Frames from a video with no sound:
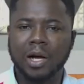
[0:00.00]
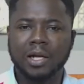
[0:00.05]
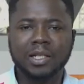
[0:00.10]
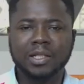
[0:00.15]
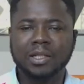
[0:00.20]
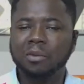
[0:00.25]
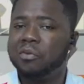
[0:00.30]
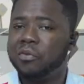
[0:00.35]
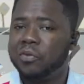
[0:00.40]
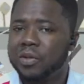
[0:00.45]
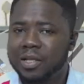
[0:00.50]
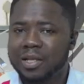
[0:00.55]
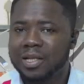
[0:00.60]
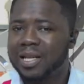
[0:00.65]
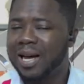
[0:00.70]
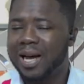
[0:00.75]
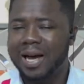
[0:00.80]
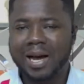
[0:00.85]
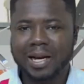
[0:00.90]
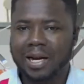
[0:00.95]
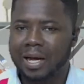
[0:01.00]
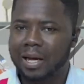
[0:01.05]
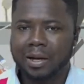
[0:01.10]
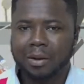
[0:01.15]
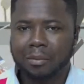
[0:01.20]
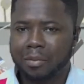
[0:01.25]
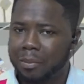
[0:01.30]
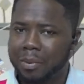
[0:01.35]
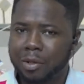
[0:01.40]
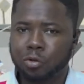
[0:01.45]
and yes, Infitiana,
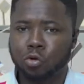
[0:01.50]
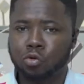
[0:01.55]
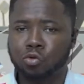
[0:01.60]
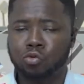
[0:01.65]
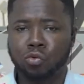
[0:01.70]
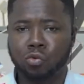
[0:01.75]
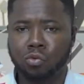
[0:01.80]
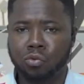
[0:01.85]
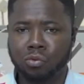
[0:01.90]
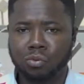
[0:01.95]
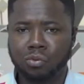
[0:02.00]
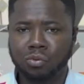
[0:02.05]
Mabetoso.